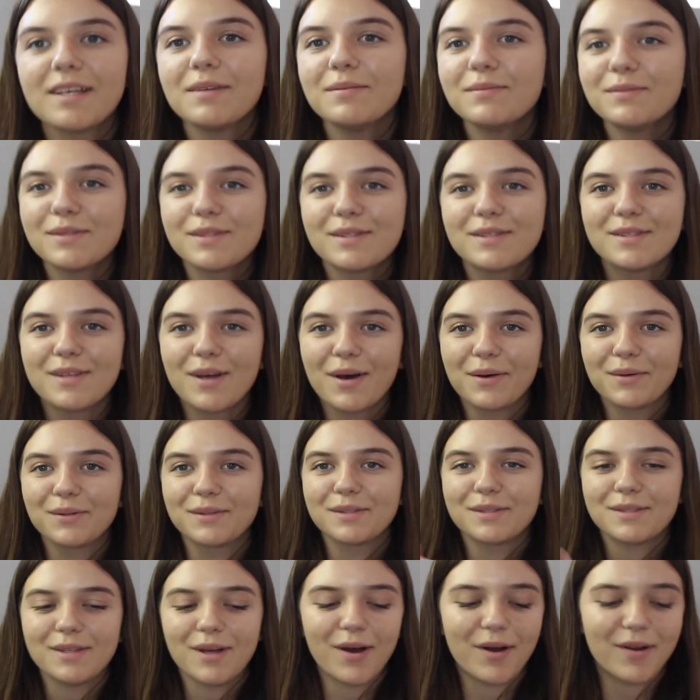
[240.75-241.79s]
I'm so
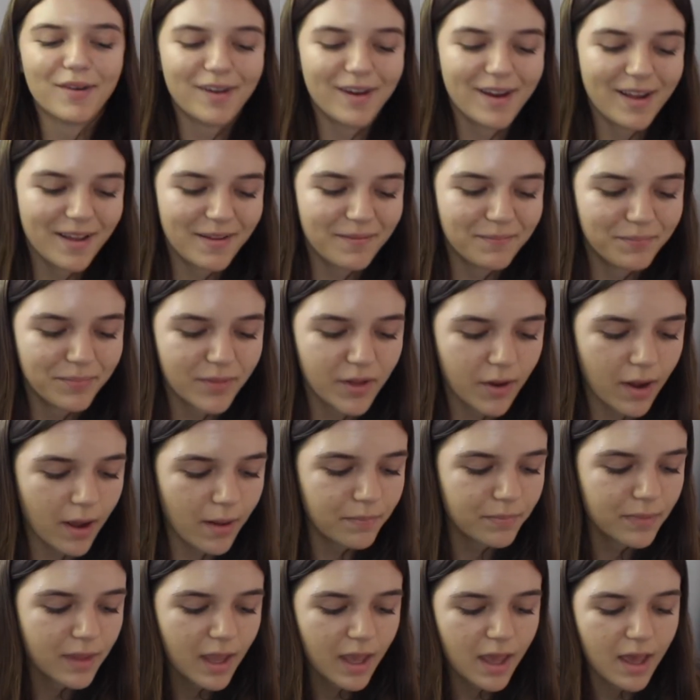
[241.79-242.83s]
sorry.
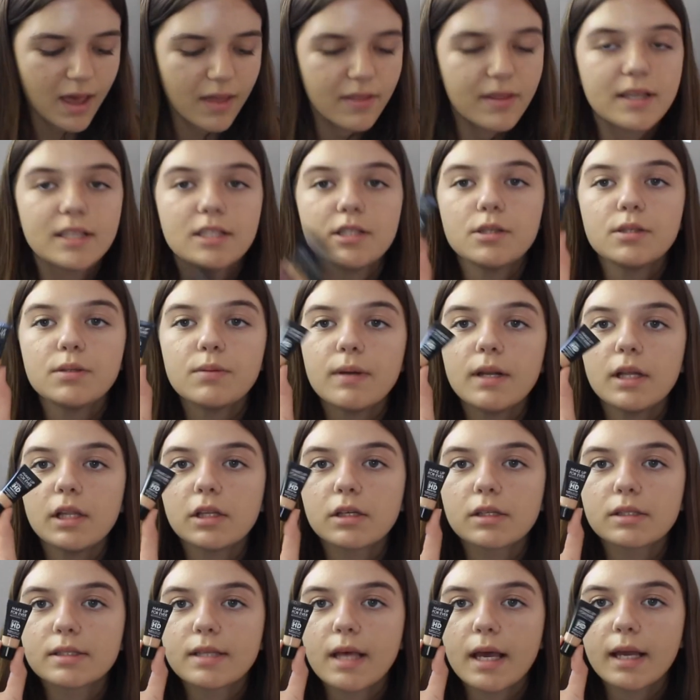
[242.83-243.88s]
Okay. This is what it
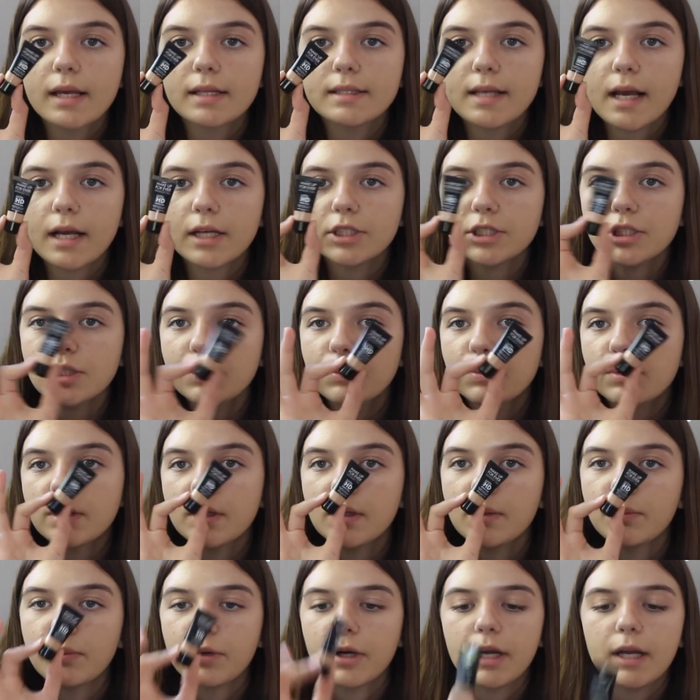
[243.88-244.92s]
looks like. It's actually
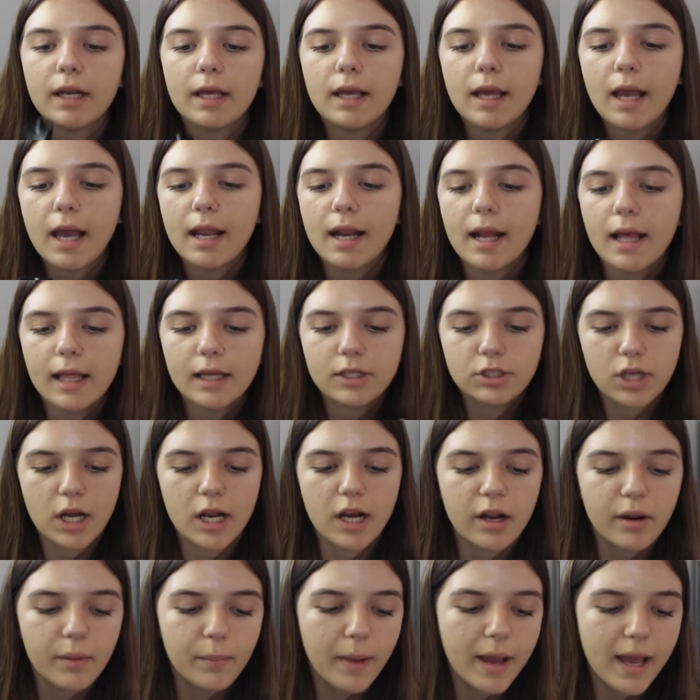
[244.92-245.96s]
really pretty, and I like
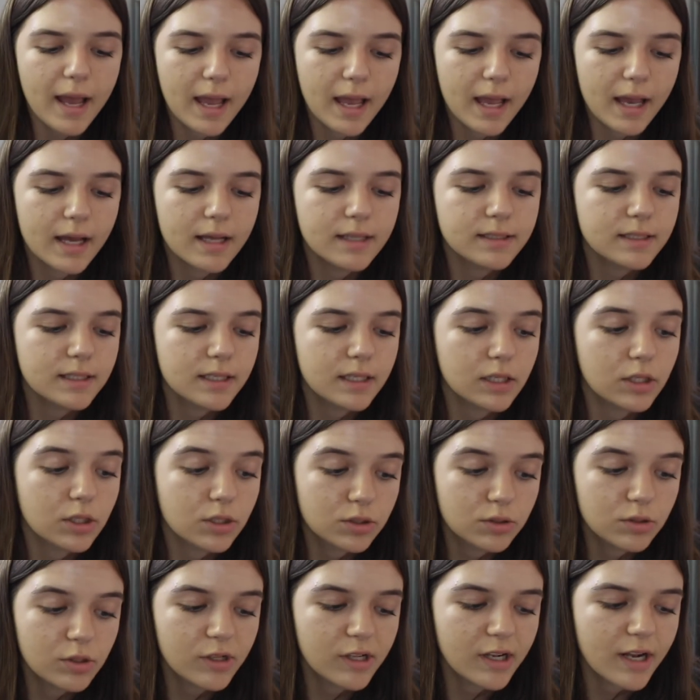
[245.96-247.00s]
tried it on my hand, and it
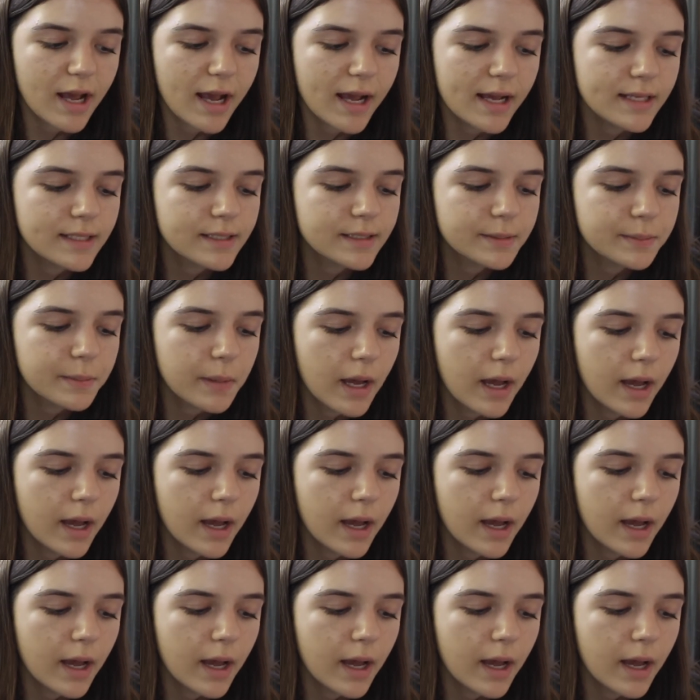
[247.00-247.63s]
looks really nice.